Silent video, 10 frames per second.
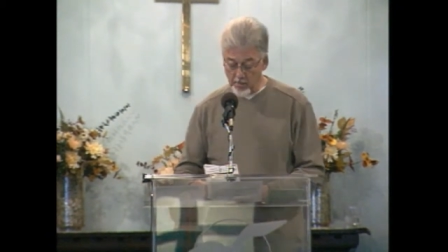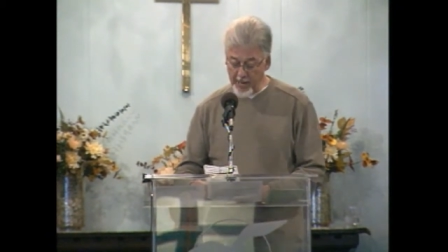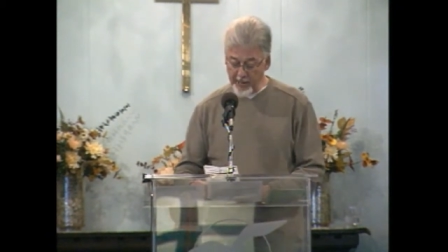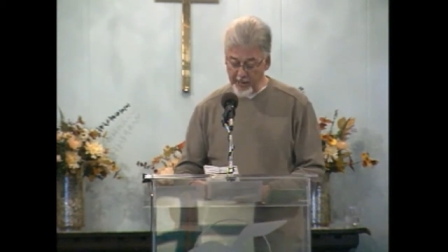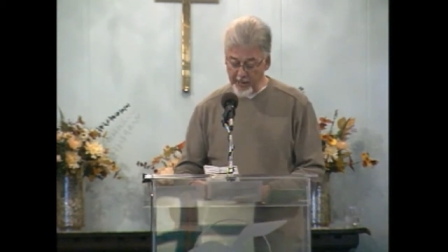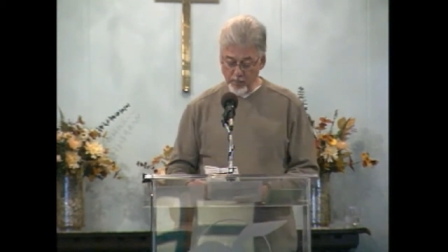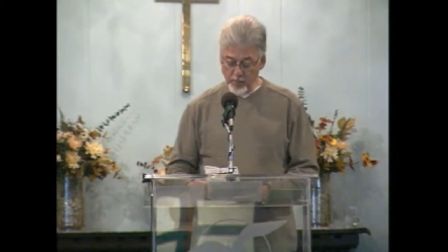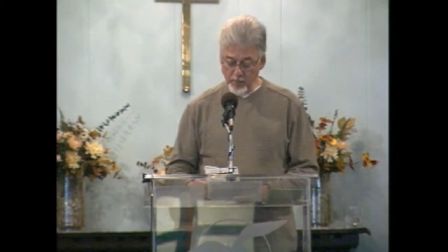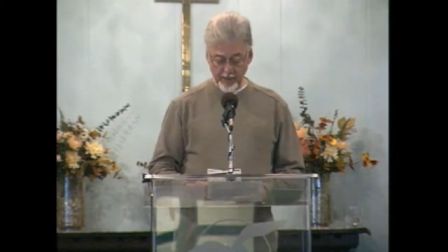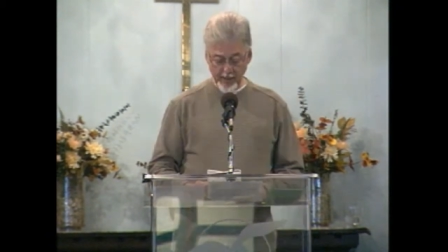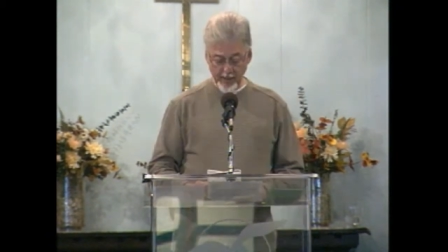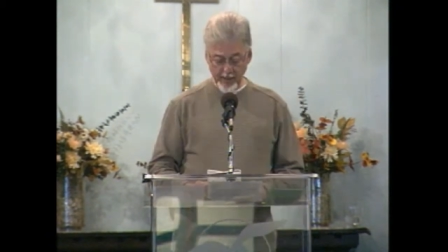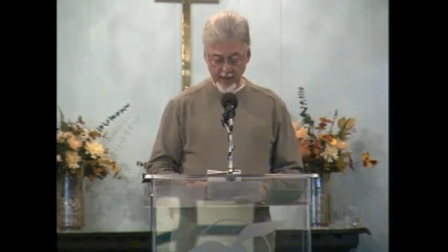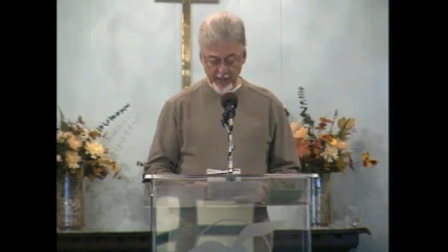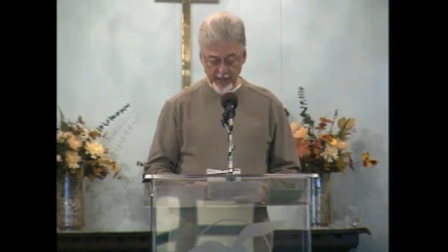My human
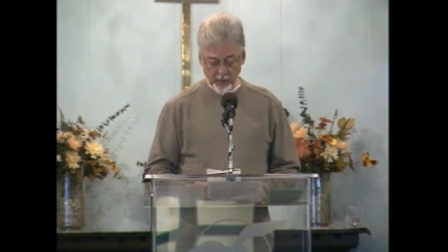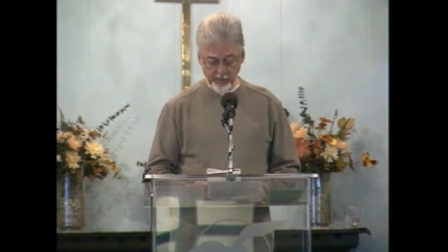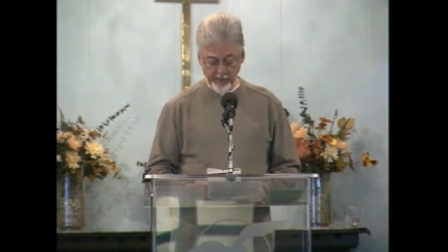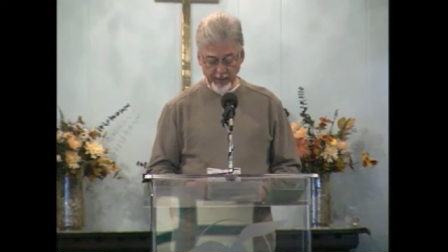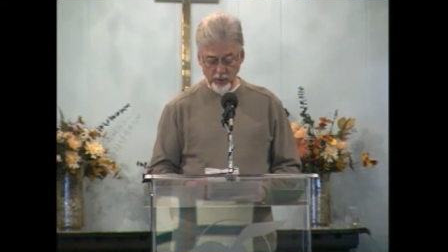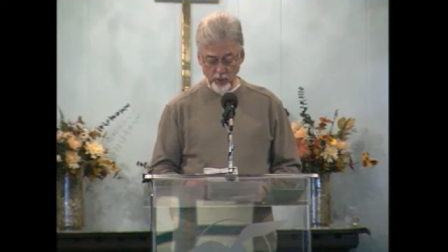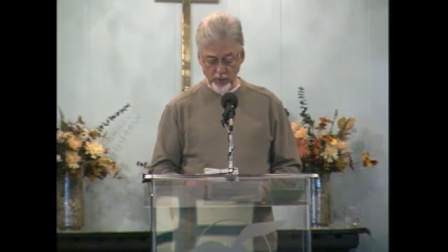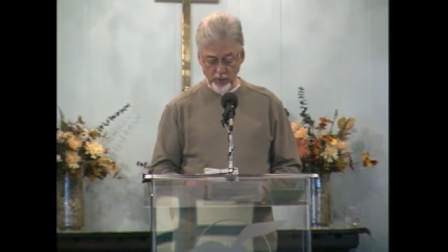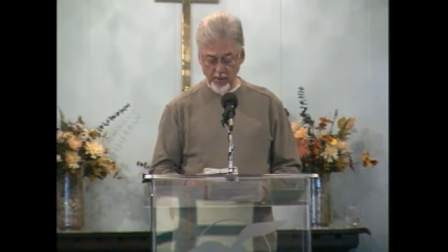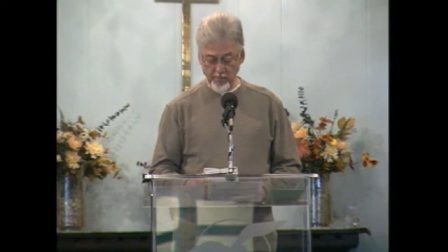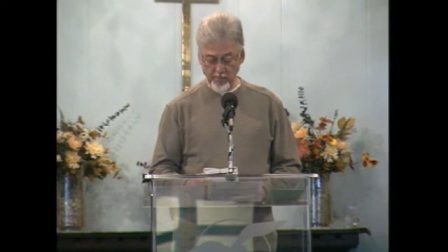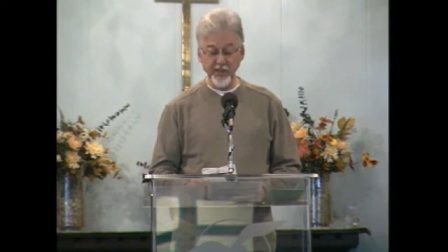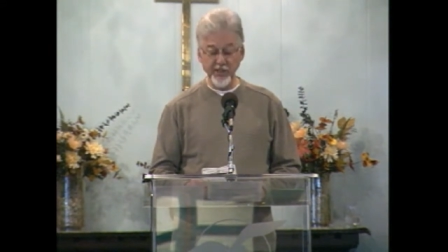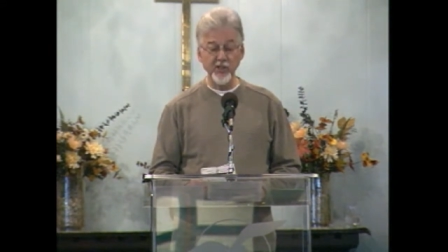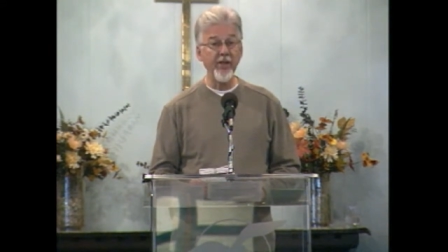willpower helps me to
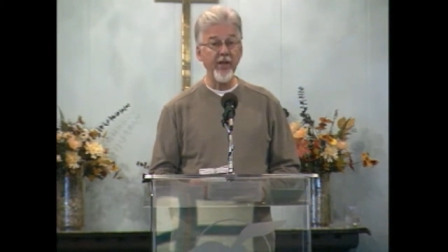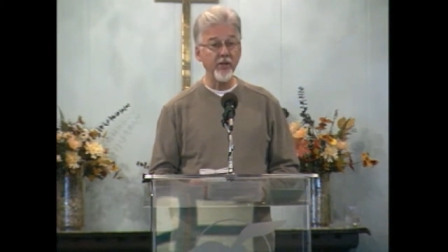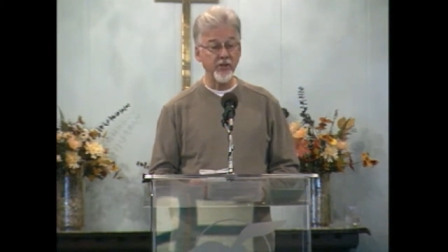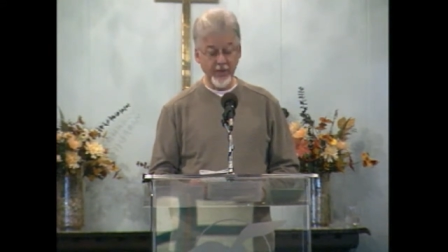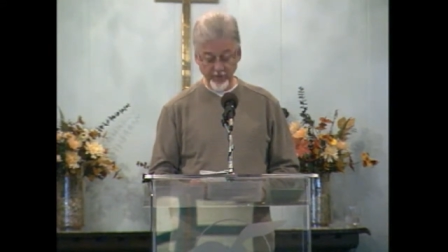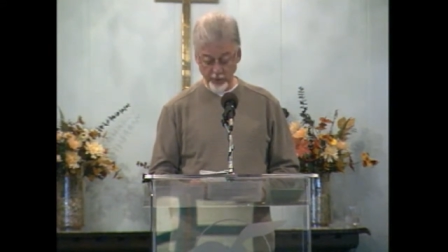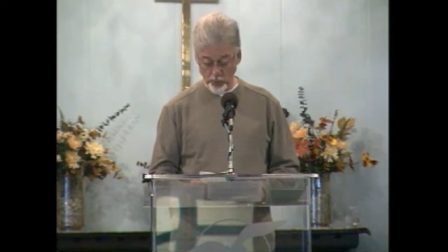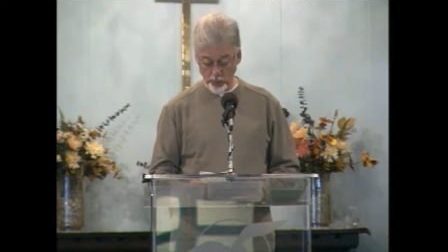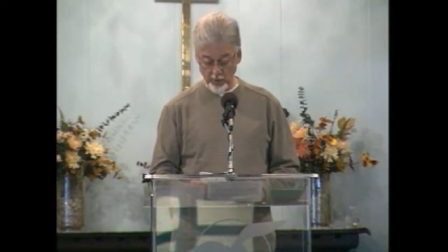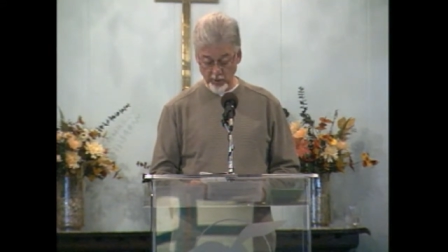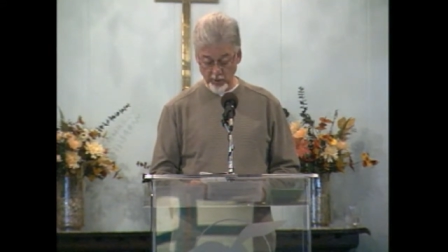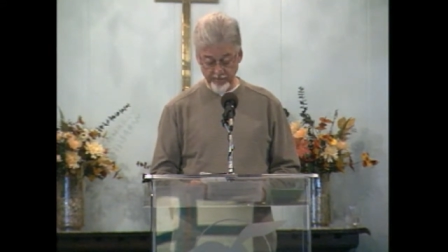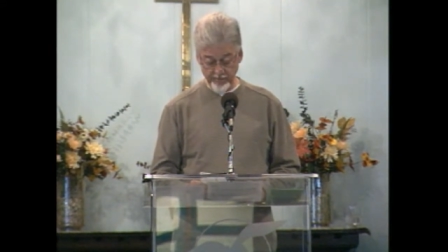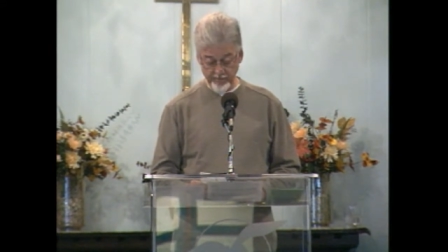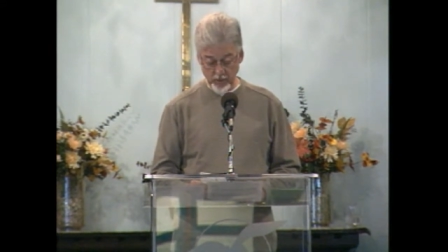accomplish things in the world.
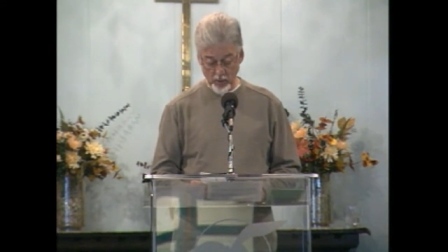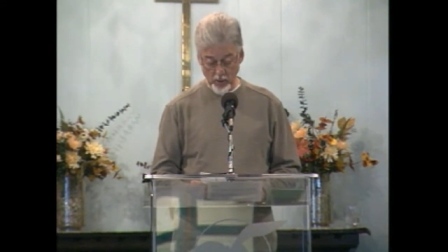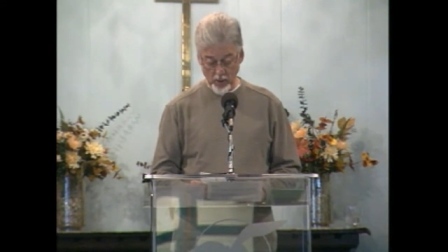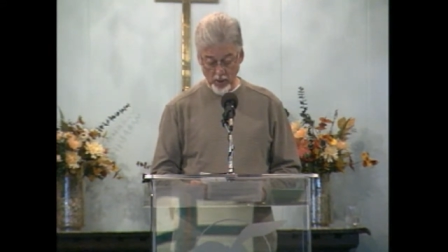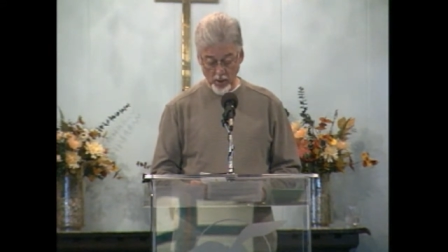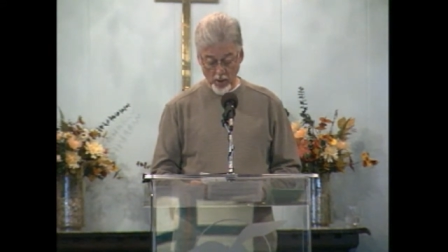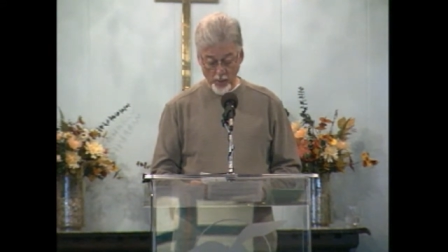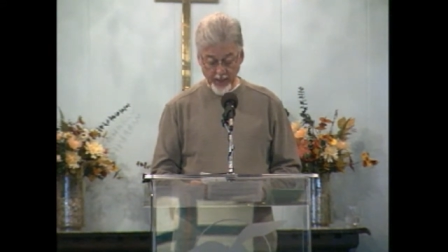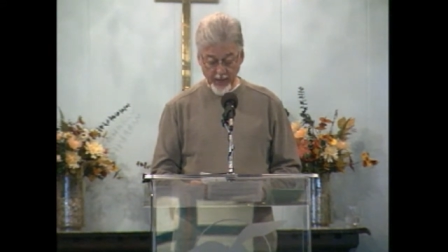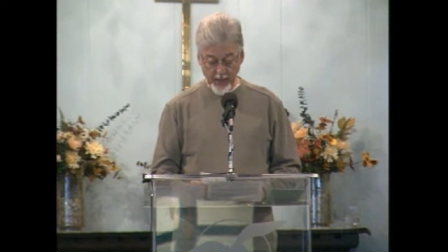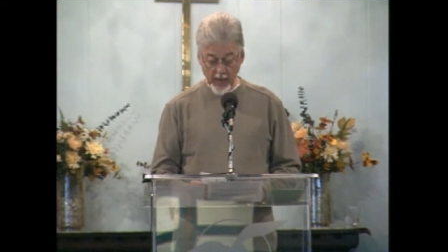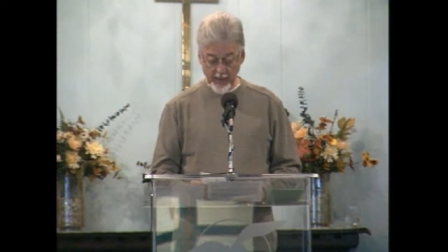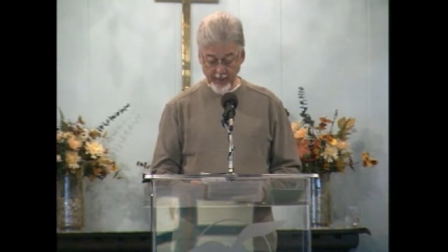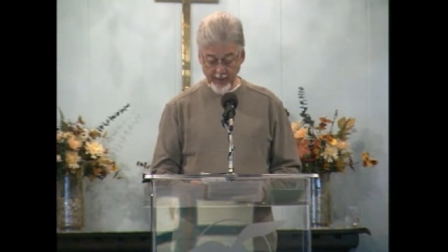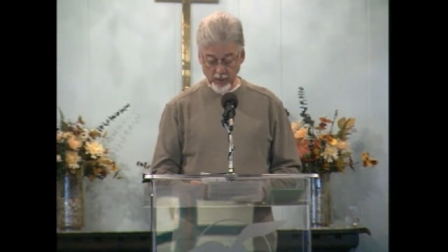When I
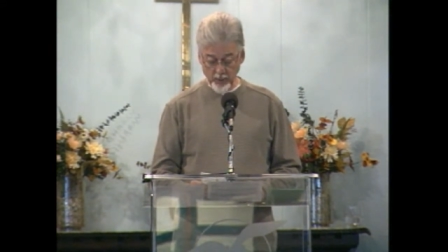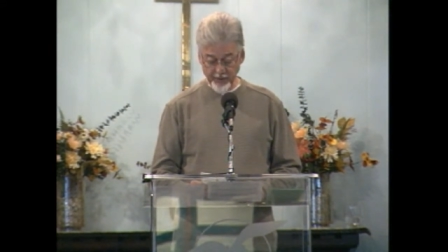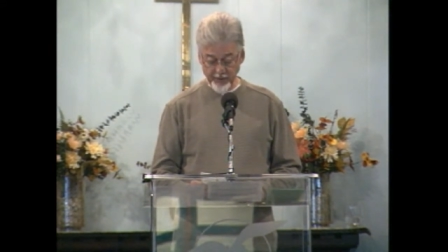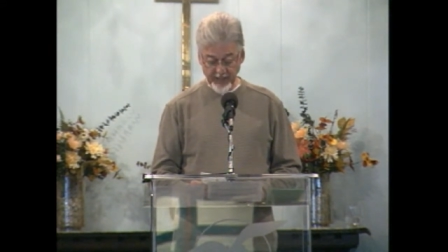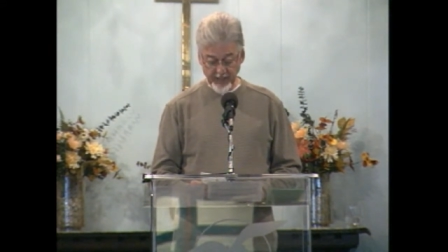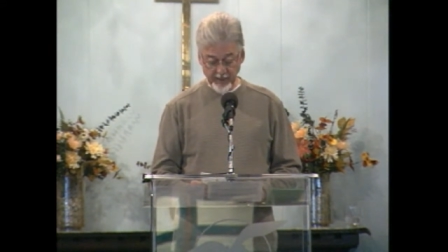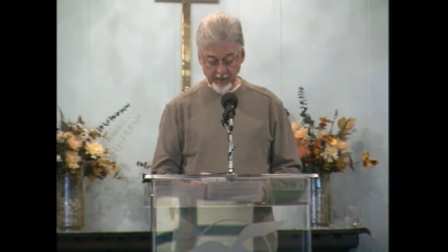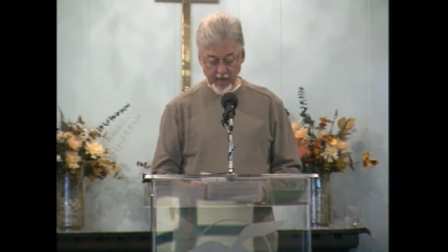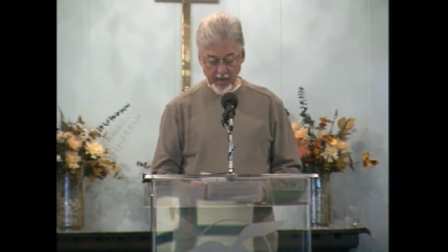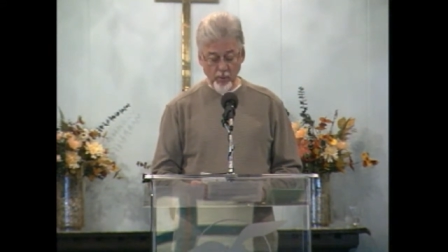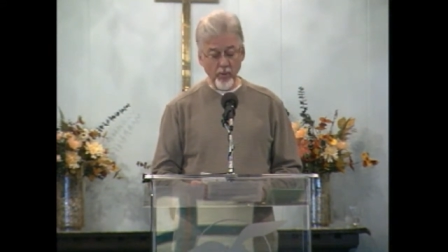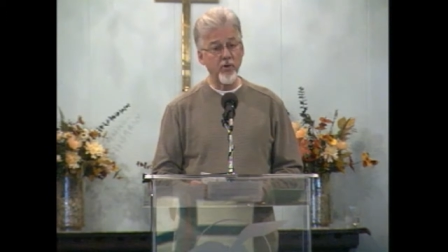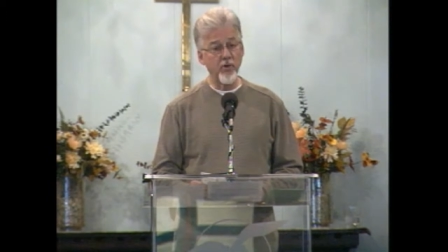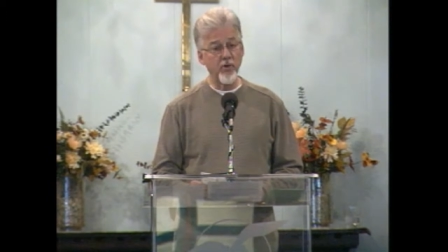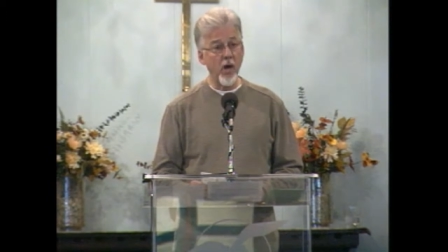align it with the power of
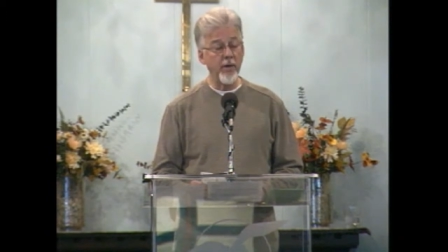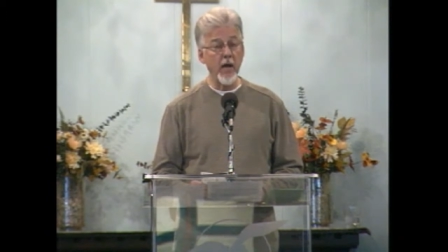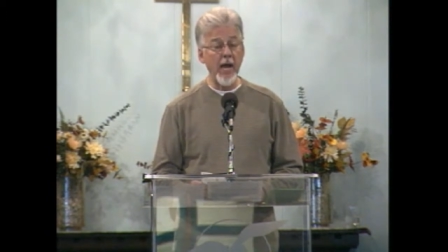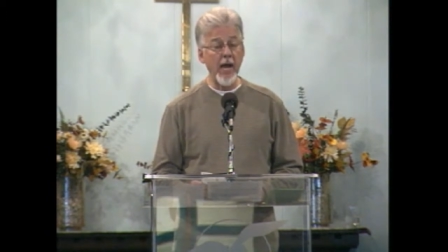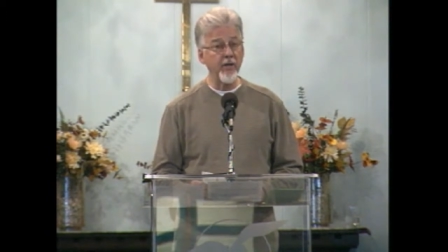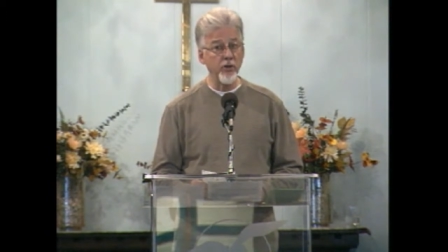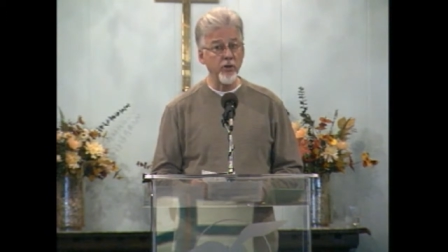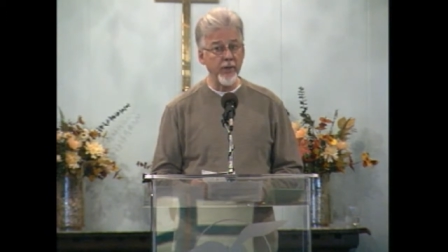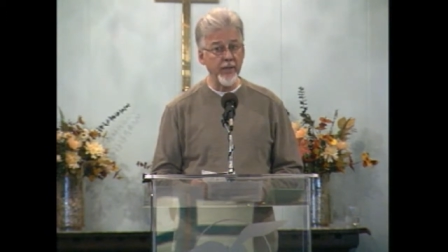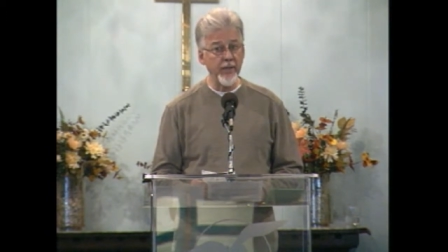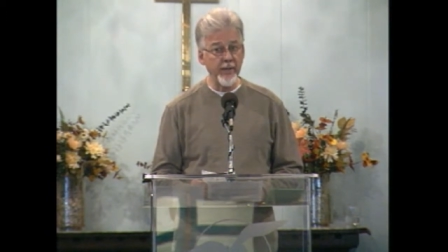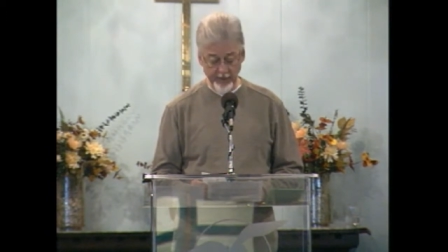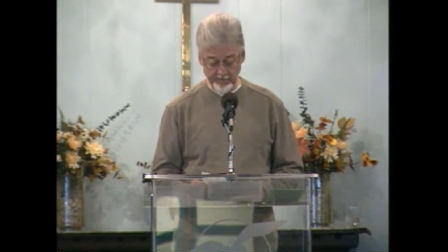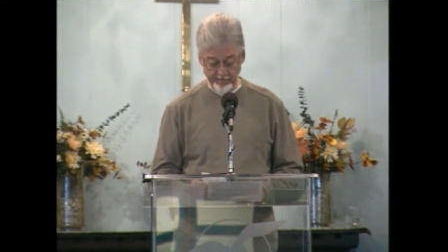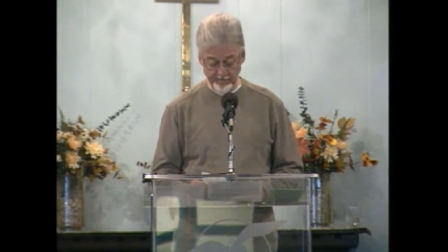God, I can do anything.